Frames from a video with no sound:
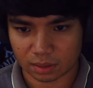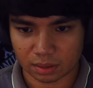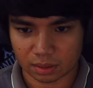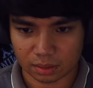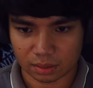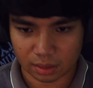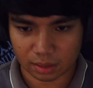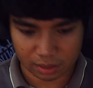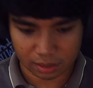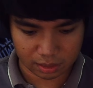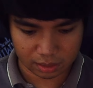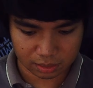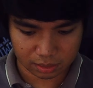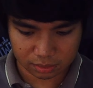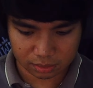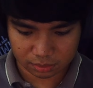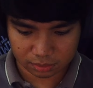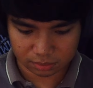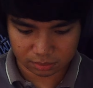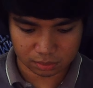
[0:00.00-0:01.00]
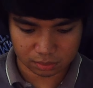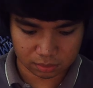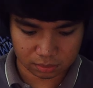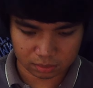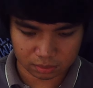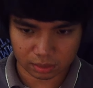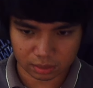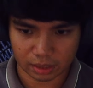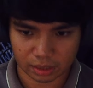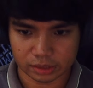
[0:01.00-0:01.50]
Then
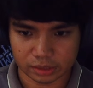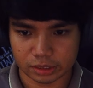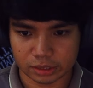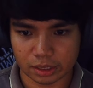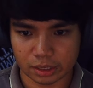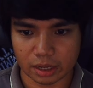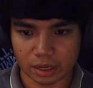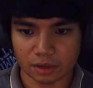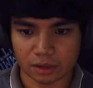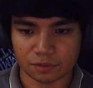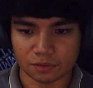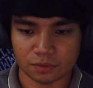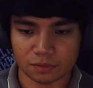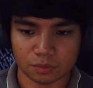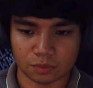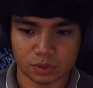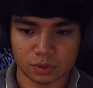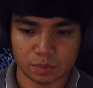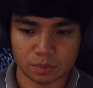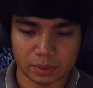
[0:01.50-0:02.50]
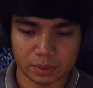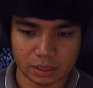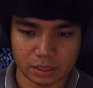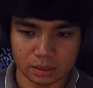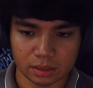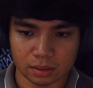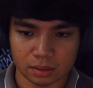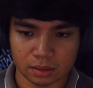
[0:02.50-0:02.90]
href will be